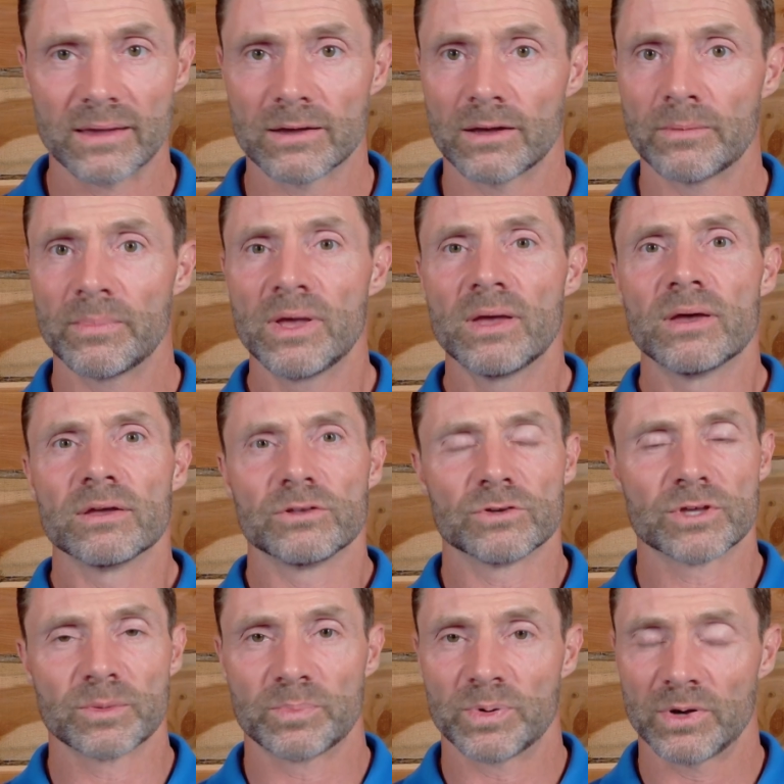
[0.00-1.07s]
them, you
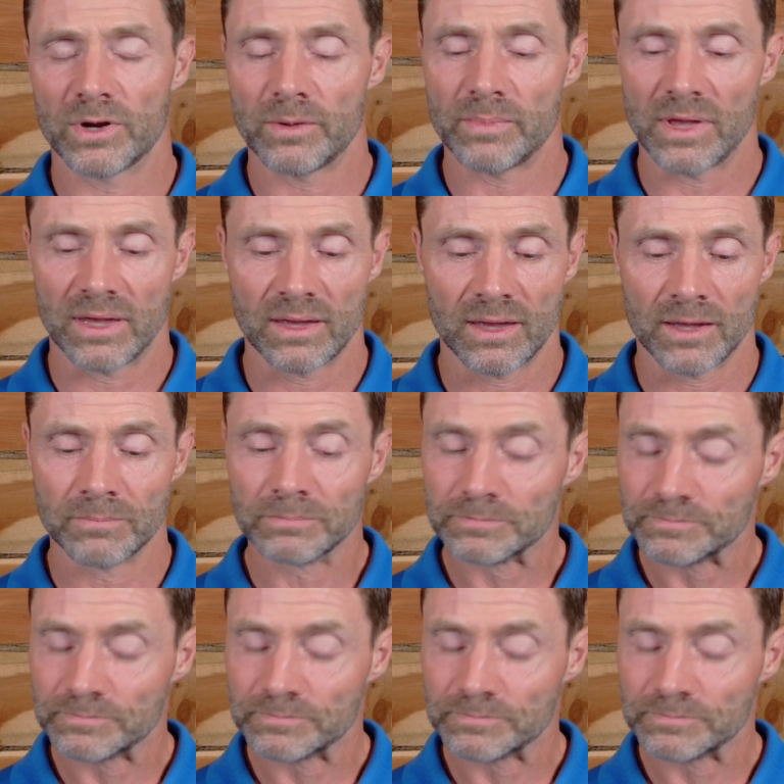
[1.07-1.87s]
can put them in